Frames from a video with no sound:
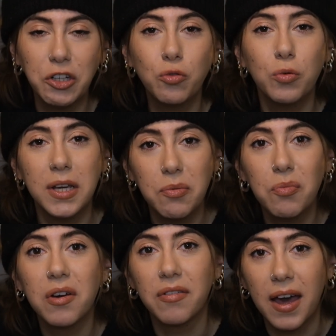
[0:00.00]
dream
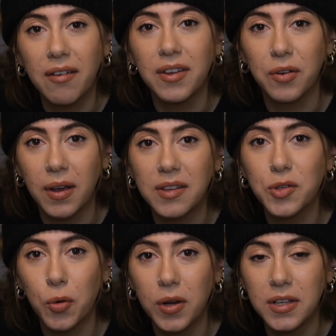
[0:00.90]
of having great
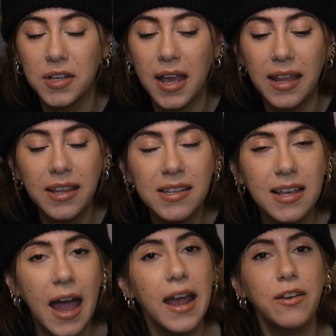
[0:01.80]
storage, and this
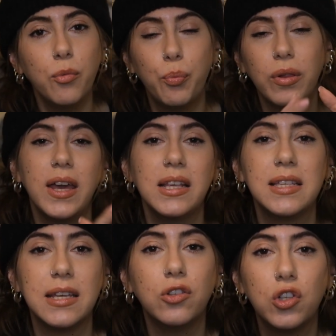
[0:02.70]
kind of plays
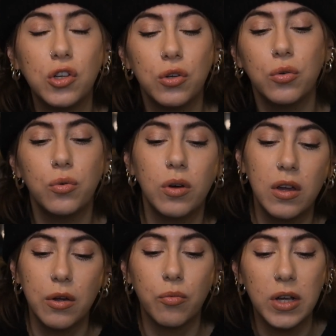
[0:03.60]
into
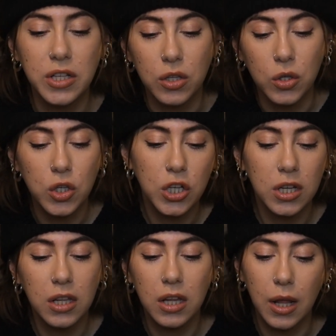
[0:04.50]

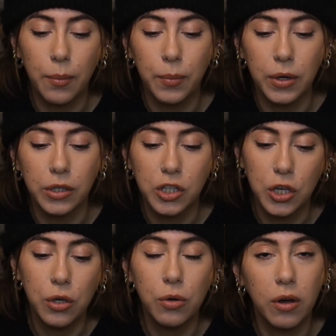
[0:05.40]
resolution number
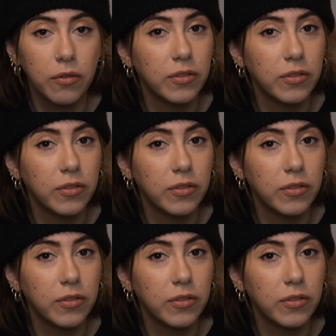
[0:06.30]
2 of